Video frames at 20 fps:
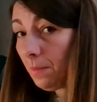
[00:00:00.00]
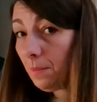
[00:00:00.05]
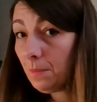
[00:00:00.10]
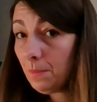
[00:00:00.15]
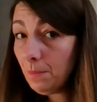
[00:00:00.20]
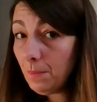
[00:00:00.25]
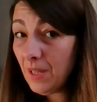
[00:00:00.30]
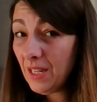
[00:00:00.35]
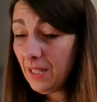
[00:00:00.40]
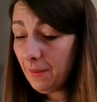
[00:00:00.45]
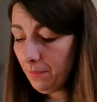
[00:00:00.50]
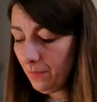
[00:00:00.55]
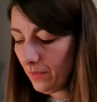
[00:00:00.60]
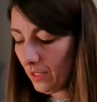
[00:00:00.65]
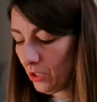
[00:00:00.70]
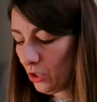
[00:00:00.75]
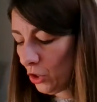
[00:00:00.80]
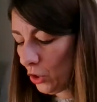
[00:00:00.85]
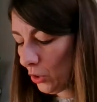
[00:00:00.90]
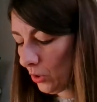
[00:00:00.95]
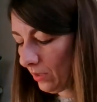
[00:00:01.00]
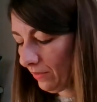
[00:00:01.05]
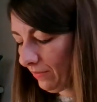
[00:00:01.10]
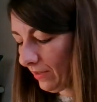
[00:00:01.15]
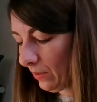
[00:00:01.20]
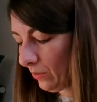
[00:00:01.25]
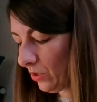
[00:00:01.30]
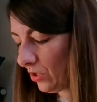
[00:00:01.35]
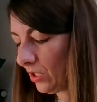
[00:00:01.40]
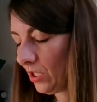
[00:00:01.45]
but I'm not sure if
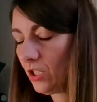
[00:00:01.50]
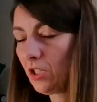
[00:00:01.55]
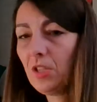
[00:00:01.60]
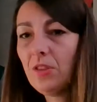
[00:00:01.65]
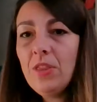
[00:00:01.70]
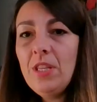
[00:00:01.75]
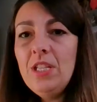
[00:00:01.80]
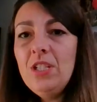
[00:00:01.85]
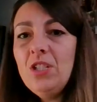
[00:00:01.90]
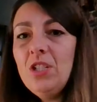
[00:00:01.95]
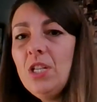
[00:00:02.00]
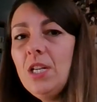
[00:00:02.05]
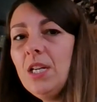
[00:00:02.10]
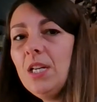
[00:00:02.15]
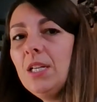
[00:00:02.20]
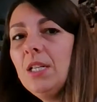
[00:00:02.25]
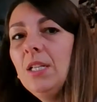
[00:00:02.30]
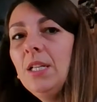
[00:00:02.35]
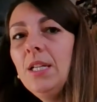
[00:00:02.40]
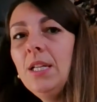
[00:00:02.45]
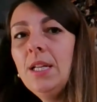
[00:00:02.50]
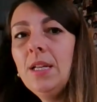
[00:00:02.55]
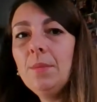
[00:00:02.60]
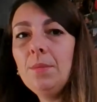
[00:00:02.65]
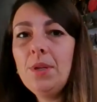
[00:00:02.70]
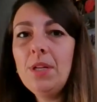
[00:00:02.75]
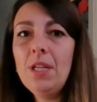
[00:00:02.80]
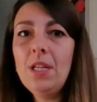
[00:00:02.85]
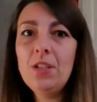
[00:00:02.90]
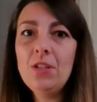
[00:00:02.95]
I will stitch it this year.
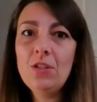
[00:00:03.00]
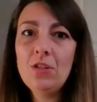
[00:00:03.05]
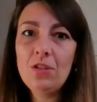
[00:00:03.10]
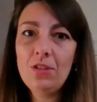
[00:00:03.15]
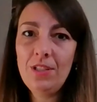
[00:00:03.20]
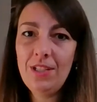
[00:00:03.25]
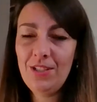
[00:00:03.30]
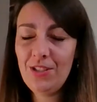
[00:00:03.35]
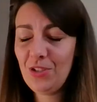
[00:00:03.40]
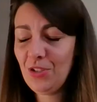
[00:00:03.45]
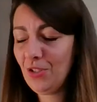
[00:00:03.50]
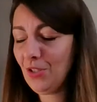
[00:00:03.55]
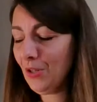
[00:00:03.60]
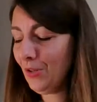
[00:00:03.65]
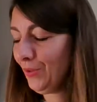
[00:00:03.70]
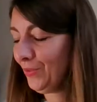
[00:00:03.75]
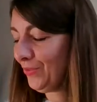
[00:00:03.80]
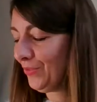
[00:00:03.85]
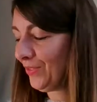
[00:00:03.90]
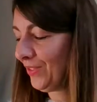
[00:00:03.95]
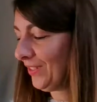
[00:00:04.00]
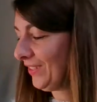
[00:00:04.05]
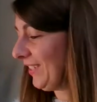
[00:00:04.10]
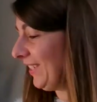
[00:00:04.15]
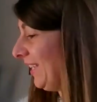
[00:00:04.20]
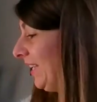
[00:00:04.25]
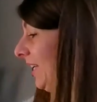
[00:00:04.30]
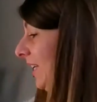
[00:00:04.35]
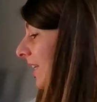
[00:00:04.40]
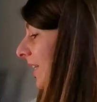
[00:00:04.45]
But it's so
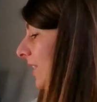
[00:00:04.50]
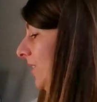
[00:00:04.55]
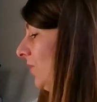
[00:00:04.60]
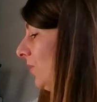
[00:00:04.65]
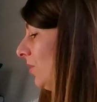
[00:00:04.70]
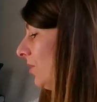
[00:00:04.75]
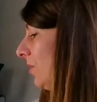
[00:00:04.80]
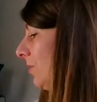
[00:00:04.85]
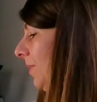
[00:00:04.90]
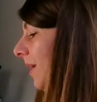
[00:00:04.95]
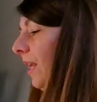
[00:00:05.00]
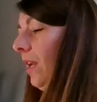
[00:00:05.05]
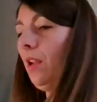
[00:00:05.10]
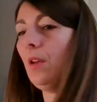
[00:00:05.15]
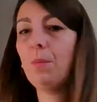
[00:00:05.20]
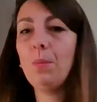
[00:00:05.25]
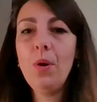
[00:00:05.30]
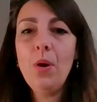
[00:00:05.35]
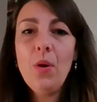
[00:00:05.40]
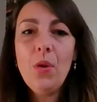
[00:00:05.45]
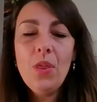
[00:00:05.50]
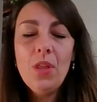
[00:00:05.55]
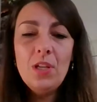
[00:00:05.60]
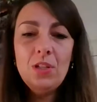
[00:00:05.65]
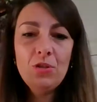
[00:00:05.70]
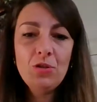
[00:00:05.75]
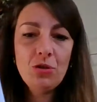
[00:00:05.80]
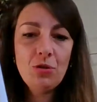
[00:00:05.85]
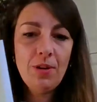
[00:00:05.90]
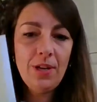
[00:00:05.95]
funky. It's also by the Bothy
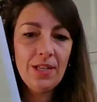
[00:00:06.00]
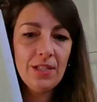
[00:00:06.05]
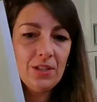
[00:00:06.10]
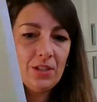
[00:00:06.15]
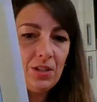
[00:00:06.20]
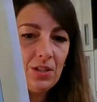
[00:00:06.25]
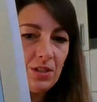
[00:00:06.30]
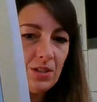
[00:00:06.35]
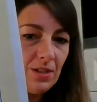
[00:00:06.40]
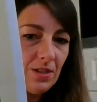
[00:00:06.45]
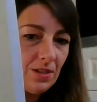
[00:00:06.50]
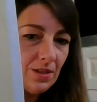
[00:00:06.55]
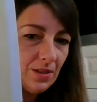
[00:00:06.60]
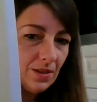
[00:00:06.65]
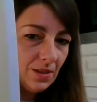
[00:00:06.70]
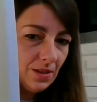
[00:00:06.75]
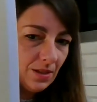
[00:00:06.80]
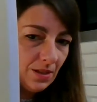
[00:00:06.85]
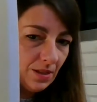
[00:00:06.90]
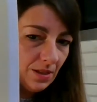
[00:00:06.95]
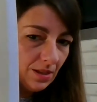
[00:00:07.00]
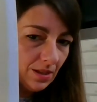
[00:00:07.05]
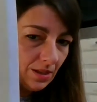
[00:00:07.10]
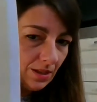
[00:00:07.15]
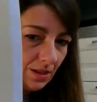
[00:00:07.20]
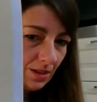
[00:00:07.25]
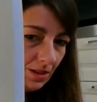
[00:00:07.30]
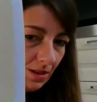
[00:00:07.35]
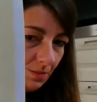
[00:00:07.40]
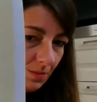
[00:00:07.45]
threads.
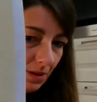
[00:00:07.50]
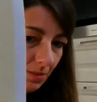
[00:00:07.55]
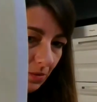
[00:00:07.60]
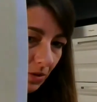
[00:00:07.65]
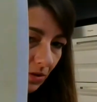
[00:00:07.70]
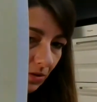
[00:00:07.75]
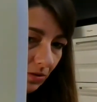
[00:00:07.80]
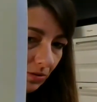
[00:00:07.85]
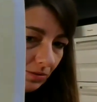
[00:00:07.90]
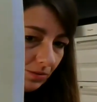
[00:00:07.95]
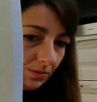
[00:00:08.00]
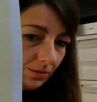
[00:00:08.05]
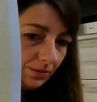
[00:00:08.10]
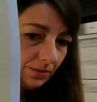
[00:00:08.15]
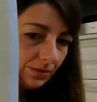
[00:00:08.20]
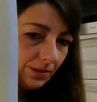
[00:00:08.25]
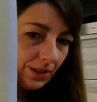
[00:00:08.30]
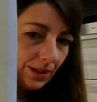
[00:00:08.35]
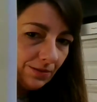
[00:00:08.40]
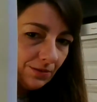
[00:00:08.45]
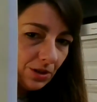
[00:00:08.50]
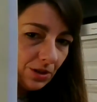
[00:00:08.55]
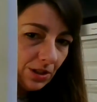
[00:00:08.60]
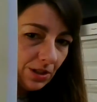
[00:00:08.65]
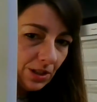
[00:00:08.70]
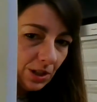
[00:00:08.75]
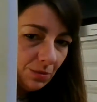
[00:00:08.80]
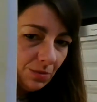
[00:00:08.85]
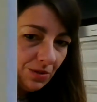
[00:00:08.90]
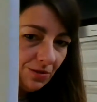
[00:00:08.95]
Maybe you have seen
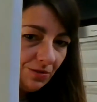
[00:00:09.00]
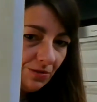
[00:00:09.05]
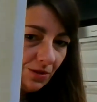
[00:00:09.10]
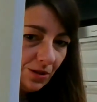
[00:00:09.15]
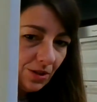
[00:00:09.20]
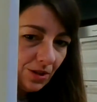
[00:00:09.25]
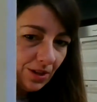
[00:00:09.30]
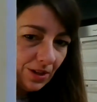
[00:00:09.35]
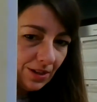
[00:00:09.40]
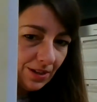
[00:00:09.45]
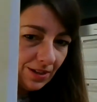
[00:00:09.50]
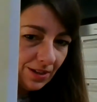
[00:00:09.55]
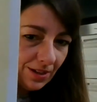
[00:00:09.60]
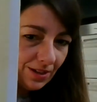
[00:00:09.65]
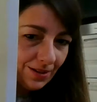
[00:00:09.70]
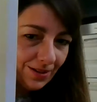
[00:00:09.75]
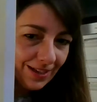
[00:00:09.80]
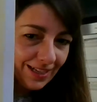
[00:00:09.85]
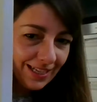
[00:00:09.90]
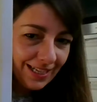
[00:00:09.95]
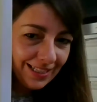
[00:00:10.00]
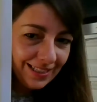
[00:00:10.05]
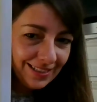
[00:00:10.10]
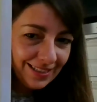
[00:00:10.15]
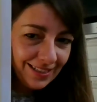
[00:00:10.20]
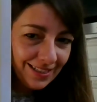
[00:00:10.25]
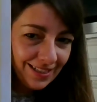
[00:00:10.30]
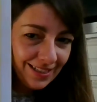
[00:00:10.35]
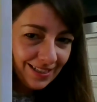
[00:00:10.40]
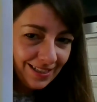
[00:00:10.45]
this before. Look at
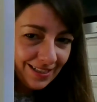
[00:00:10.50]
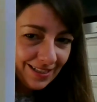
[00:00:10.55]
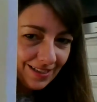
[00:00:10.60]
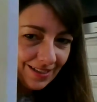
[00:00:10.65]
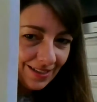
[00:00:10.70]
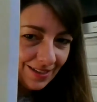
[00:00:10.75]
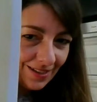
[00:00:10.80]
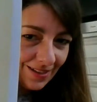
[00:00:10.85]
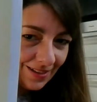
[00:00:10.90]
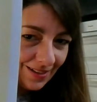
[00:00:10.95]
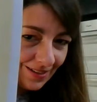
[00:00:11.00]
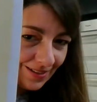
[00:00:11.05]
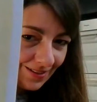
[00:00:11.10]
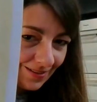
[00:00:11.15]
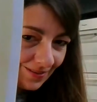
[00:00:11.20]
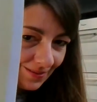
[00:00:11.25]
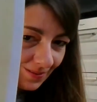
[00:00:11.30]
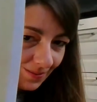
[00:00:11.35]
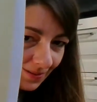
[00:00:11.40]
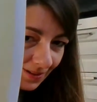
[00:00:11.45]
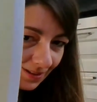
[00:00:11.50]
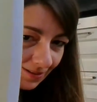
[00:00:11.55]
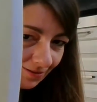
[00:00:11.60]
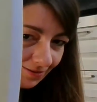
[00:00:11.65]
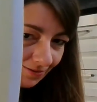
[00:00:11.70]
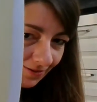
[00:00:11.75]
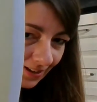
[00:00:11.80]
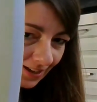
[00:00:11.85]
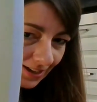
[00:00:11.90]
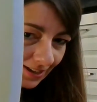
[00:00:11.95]
it. With the
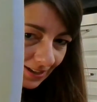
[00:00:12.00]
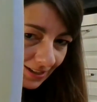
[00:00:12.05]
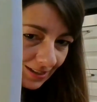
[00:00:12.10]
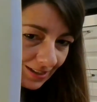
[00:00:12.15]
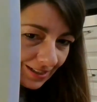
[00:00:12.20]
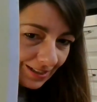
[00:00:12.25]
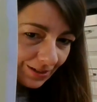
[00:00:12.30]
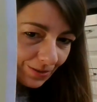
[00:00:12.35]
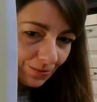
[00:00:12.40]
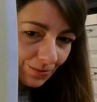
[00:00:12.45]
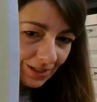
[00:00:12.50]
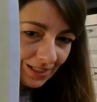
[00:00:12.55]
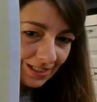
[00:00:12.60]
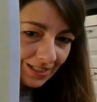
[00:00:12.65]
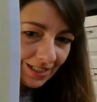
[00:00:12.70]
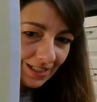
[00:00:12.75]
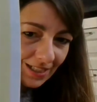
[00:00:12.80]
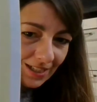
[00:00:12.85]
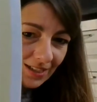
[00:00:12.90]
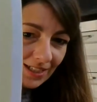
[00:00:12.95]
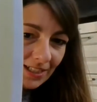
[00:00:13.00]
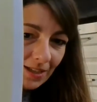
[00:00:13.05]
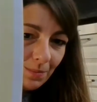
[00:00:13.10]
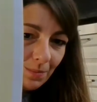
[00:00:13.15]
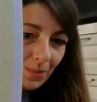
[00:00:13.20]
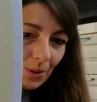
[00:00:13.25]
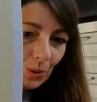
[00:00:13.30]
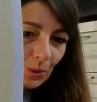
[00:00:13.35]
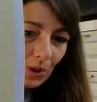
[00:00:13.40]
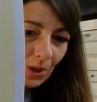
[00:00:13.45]
fox and the reindeer and the
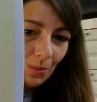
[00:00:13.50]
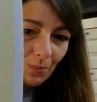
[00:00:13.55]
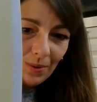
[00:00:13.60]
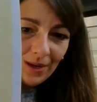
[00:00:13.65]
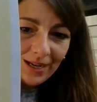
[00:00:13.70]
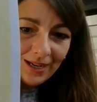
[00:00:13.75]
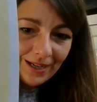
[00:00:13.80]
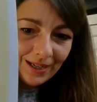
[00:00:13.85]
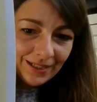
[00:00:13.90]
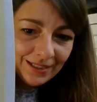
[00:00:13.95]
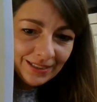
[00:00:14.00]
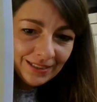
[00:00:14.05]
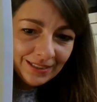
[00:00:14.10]
polar bear.